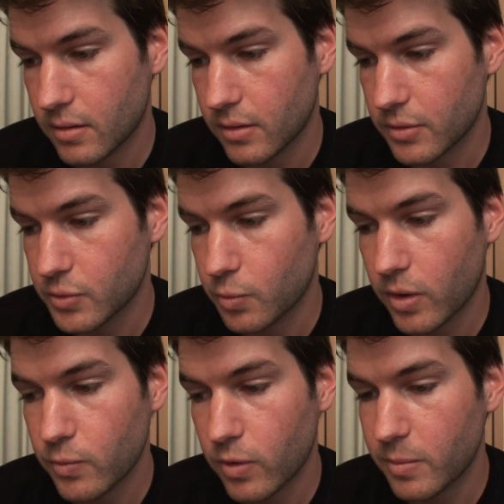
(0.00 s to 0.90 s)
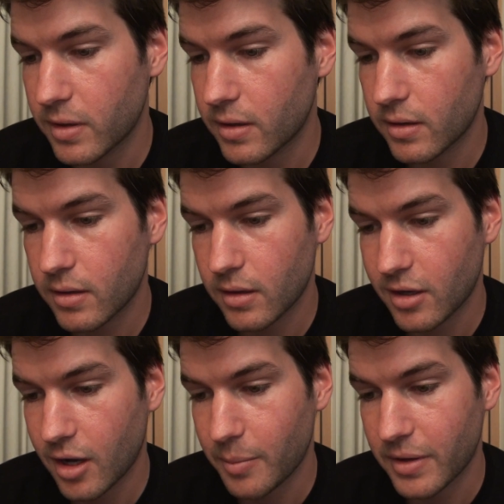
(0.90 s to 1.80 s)
There's one woman
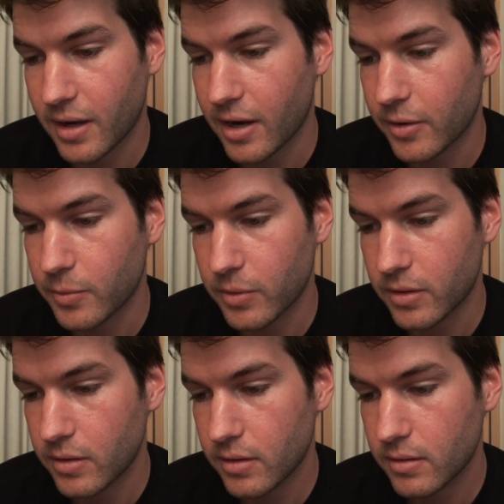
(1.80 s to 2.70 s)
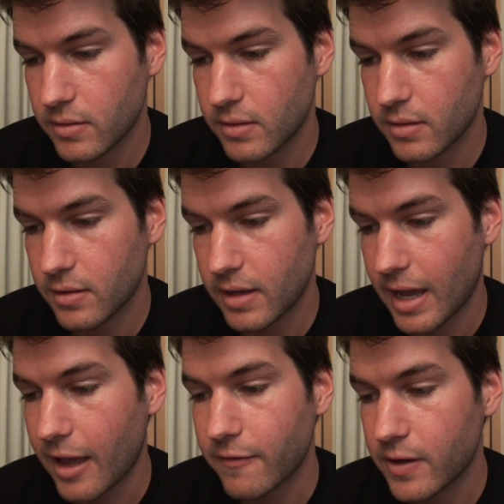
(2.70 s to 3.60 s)
up in Ironwood,
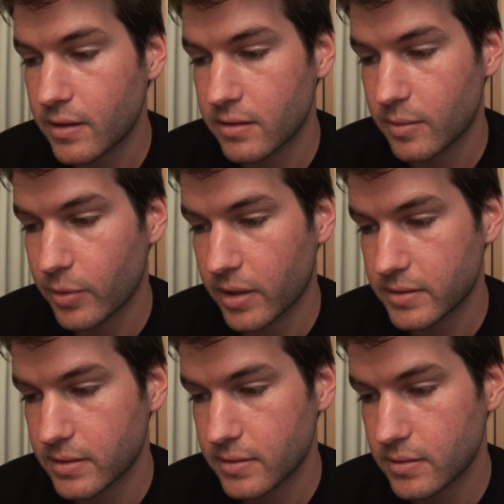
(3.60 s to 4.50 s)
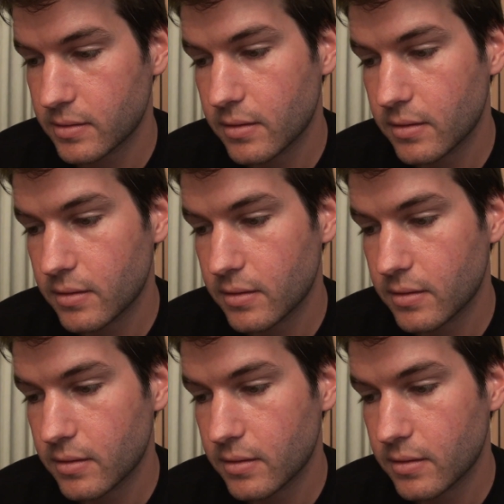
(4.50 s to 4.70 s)
half hidden in the branches.